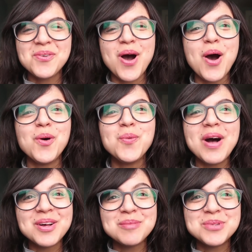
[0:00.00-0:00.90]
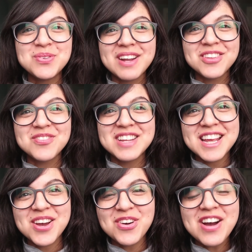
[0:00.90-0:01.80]
So welcome to another
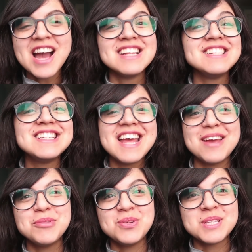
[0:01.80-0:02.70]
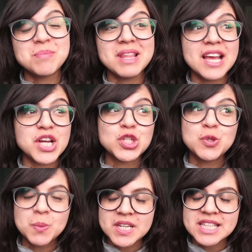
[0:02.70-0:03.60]
video. Today I'm doing something
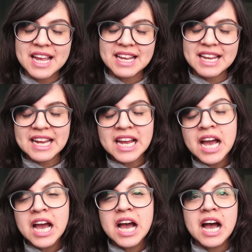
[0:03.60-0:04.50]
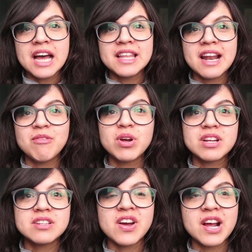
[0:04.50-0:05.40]
super exciting that I
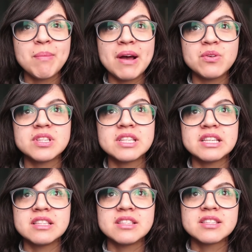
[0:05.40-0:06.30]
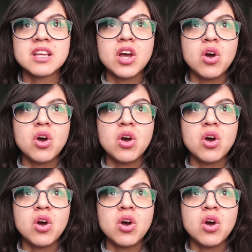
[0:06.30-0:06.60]
wanted to talk about since